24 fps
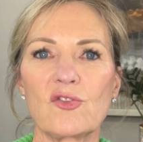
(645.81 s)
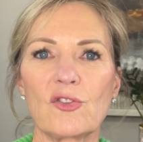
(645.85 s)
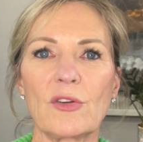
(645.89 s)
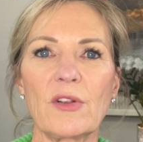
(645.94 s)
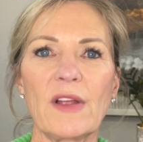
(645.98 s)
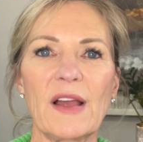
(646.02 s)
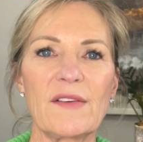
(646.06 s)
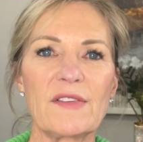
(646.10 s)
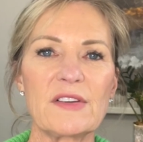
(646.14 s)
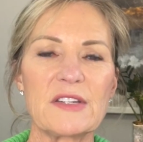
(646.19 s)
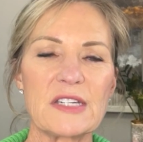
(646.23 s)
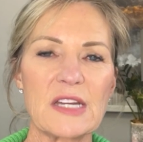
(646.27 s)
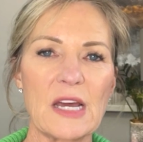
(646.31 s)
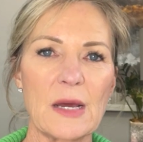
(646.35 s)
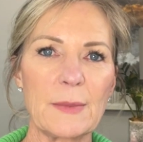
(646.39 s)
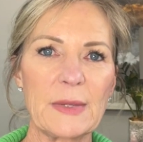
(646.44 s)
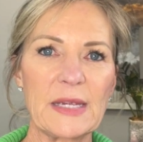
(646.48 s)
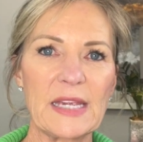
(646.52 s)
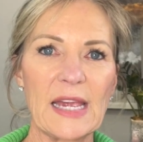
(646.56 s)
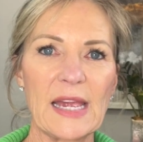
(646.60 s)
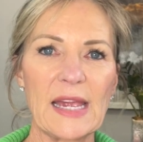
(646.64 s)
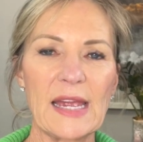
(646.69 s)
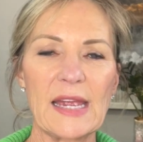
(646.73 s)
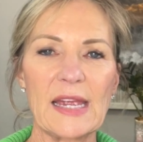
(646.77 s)
you'll have a
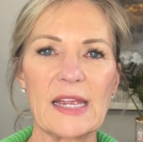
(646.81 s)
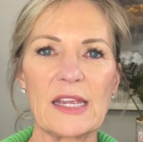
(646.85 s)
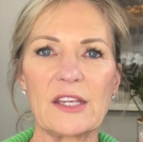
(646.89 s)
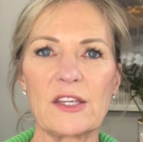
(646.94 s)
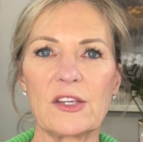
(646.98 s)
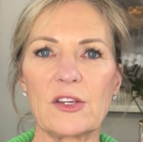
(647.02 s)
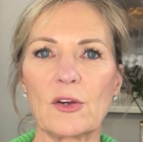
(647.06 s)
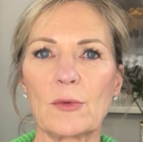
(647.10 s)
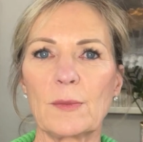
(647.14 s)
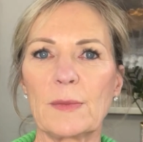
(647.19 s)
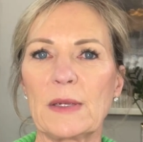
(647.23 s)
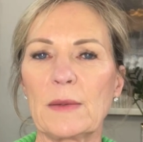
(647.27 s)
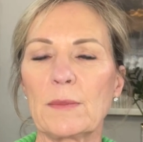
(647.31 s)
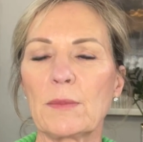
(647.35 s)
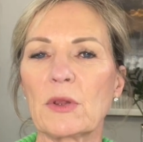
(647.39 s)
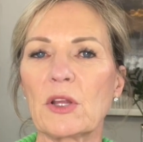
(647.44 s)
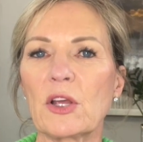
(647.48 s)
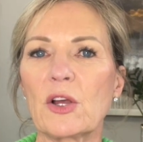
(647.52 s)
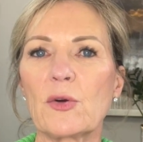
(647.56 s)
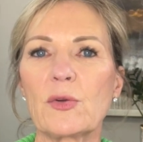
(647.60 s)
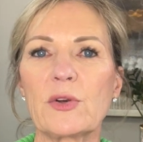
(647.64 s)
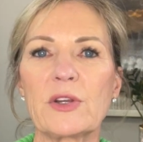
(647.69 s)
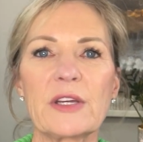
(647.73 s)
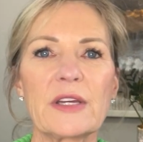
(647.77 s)
tummy ache, you'll be
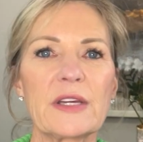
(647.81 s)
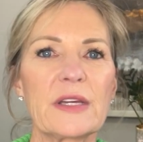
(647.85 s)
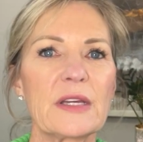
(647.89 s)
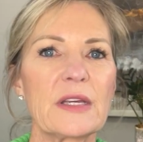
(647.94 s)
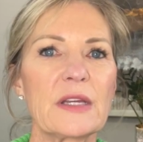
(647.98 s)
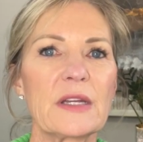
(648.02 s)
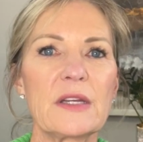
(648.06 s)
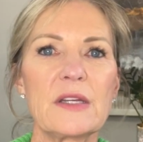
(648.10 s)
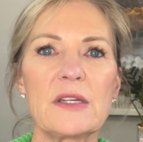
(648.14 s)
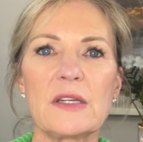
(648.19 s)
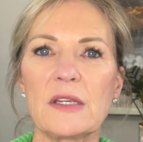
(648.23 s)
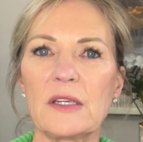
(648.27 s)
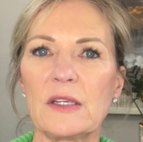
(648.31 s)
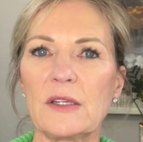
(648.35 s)
bloated,